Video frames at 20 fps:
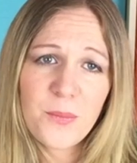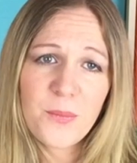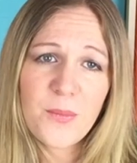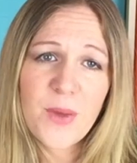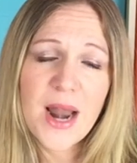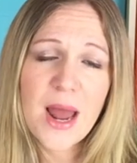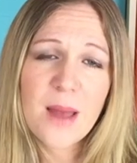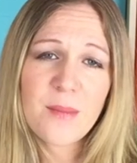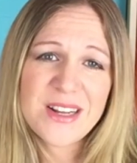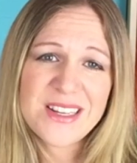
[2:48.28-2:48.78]

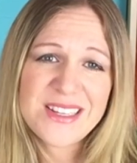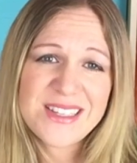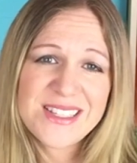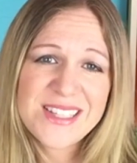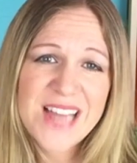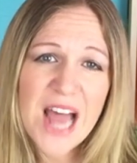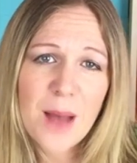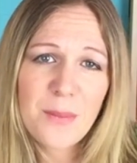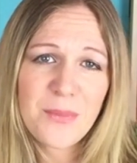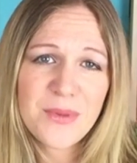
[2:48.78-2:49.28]
and I'm going to
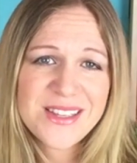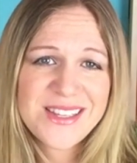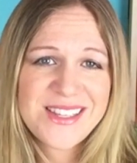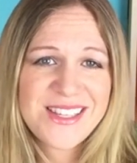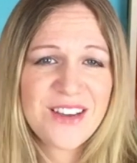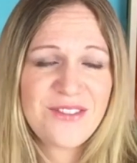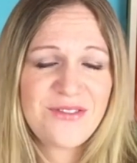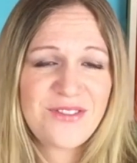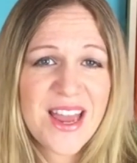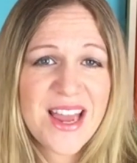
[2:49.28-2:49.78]
stop and
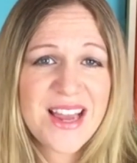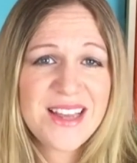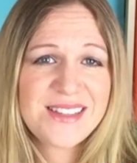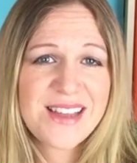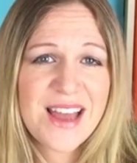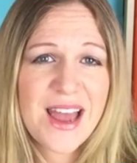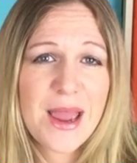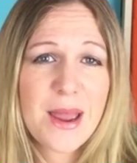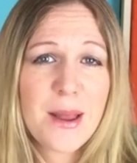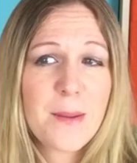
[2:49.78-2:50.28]
see if they
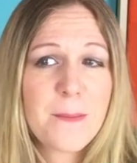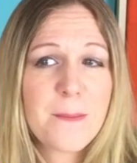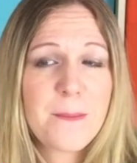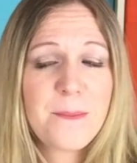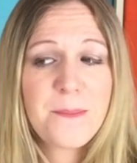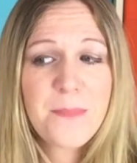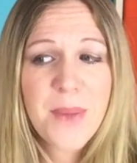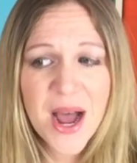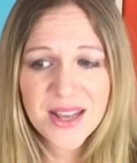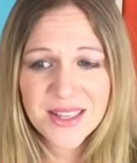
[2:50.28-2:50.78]
say
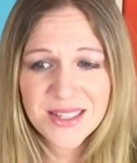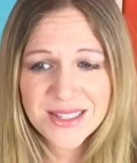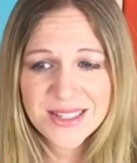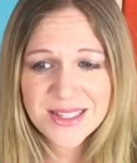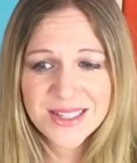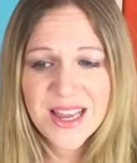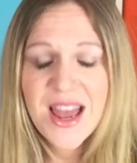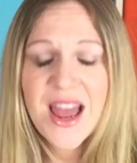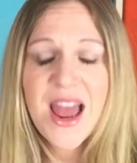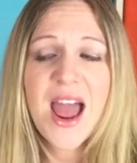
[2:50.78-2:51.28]

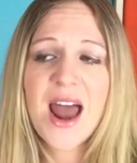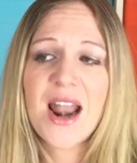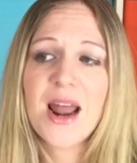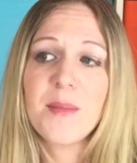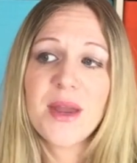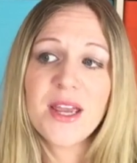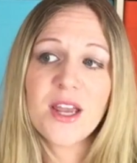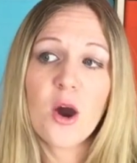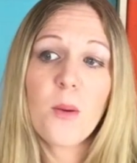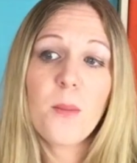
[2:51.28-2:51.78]
bus. And I
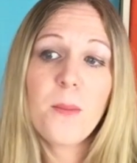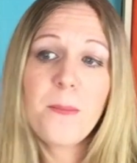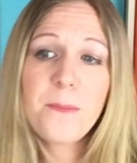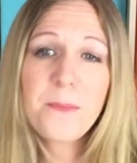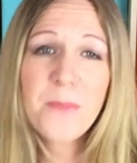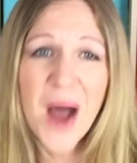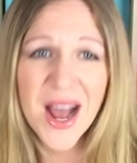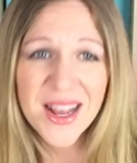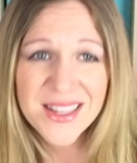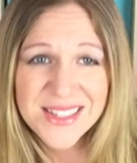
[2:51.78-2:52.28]
might go
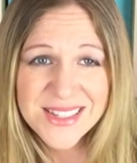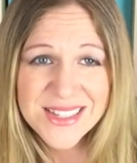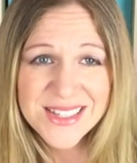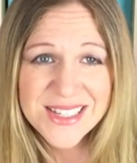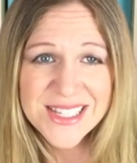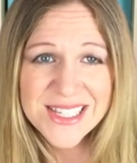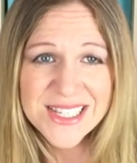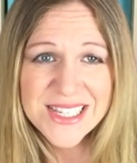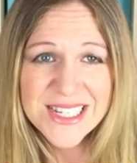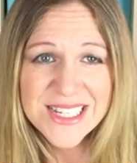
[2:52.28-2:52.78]

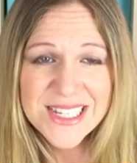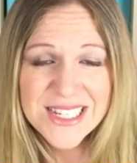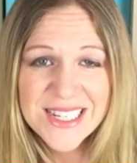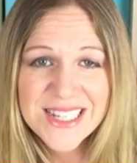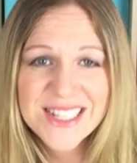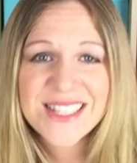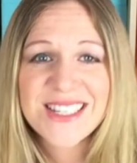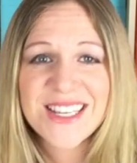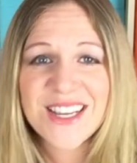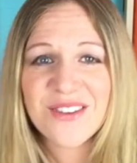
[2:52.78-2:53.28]
bus
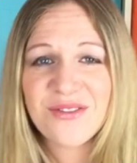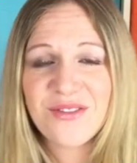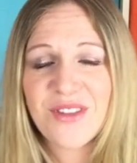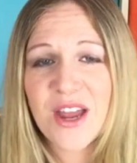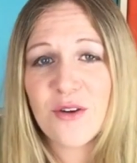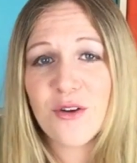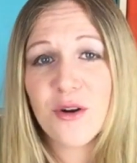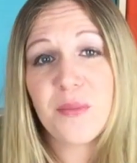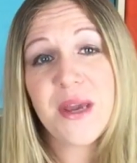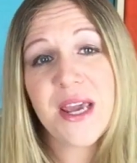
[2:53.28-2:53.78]
and see if
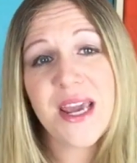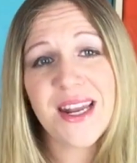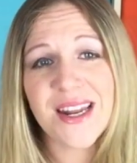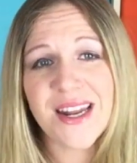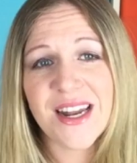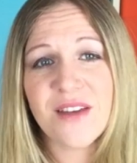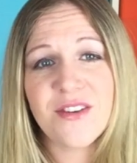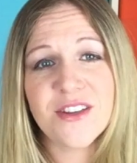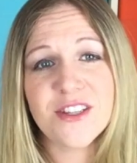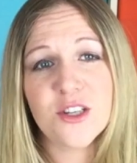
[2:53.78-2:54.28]
they repeat
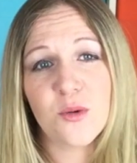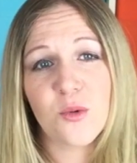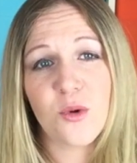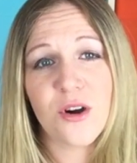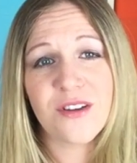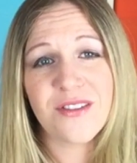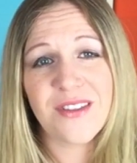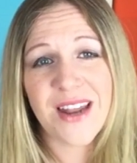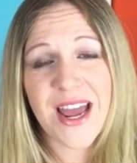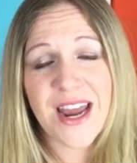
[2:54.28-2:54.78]
it if it's a
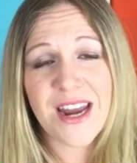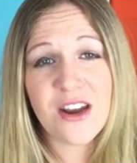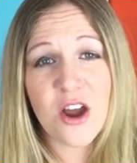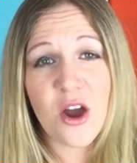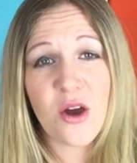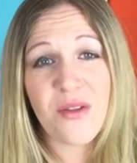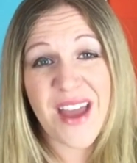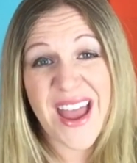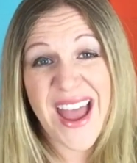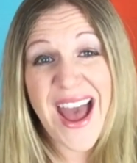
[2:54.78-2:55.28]
word that I
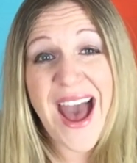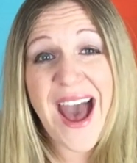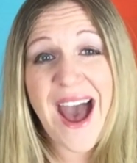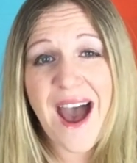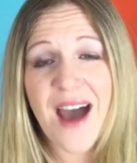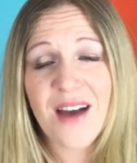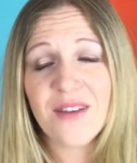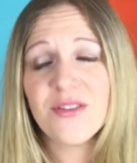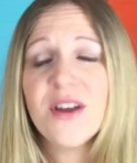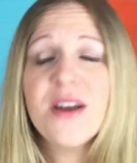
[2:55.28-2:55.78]
know they
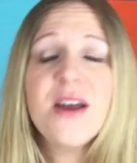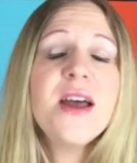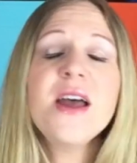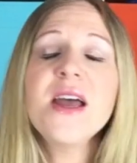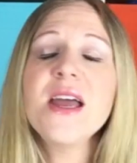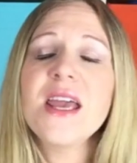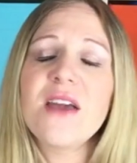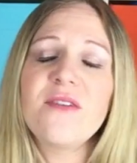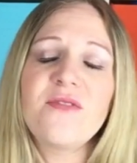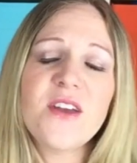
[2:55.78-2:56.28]
have.
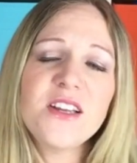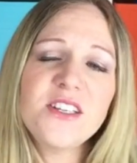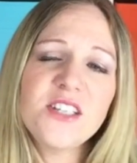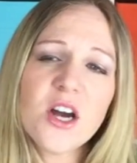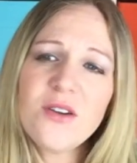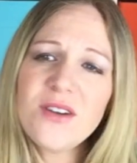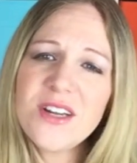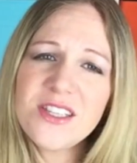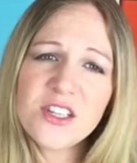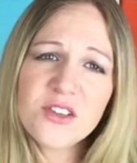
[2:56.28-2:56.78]
If they
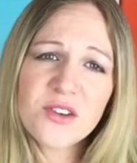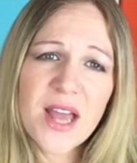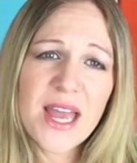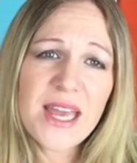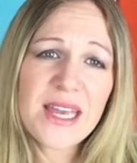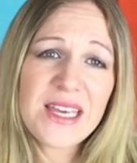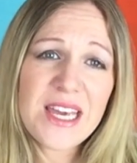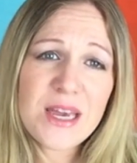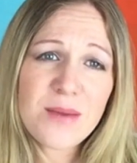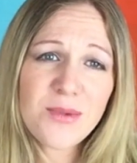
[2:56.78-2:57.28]
don't, it's
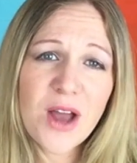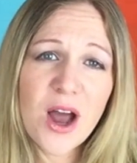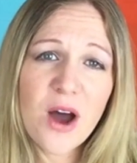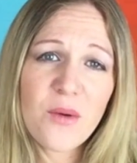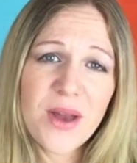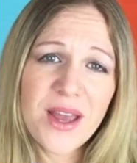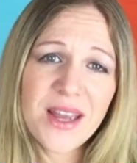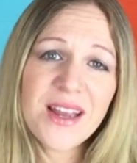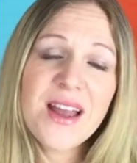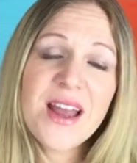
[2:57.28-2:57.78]
okay, keep
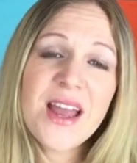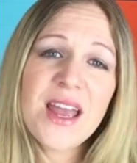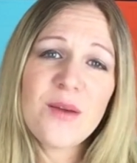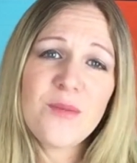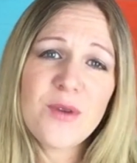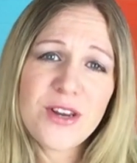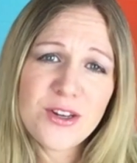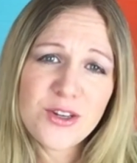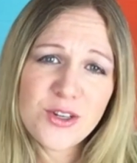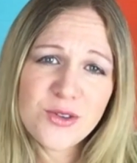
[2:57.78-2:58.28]
going.
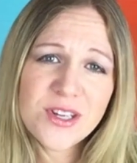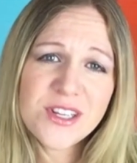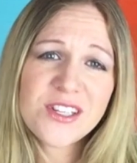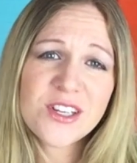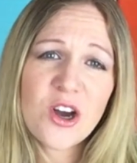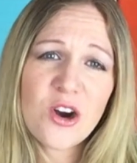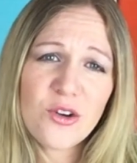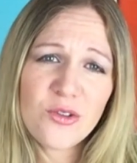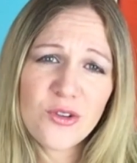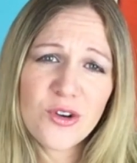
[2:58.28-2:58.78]
When you do this
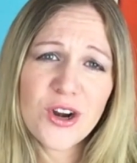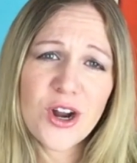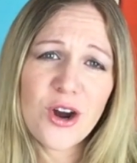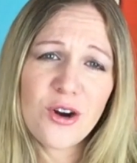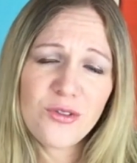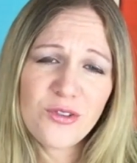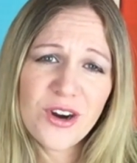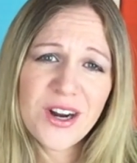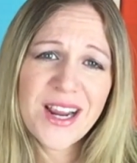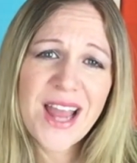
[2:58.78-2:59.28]
over and
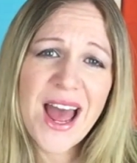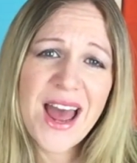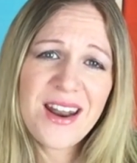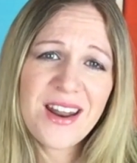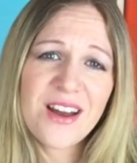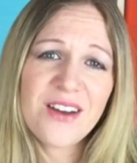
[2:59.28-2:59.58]
over again,